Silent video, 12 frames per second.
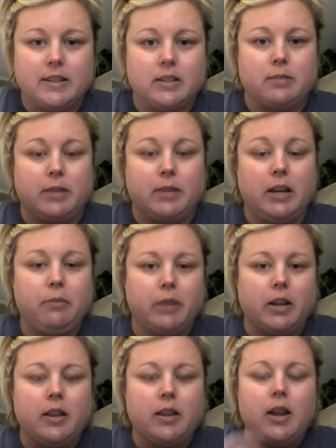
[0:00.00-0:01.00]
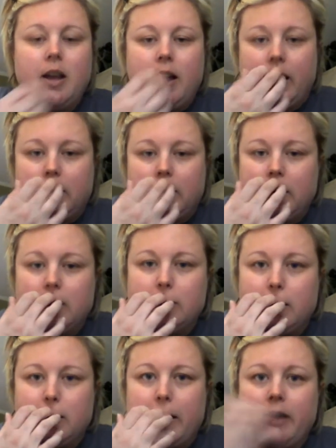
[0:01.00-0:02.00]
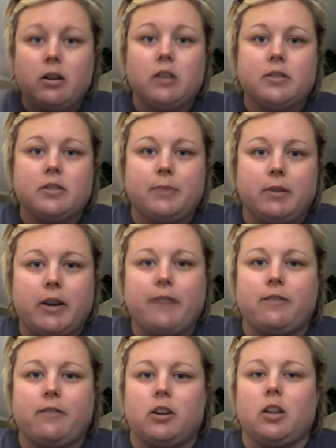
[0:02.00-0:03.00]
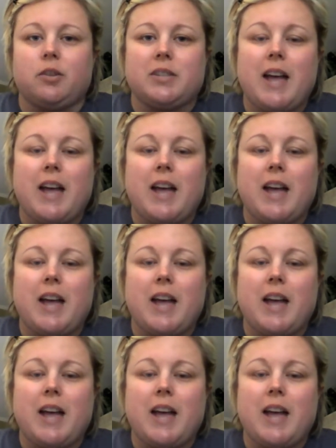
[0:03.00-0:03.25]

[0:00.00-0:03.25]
And to begin with, Alcone's been around for a long